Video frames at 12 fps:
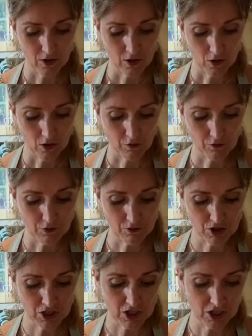of root
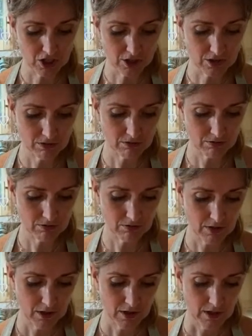ginger.
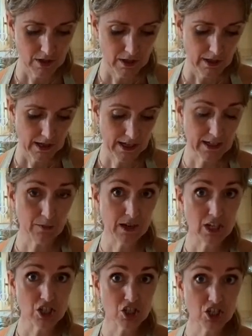And then we're going
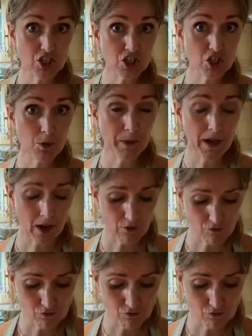to just chop it up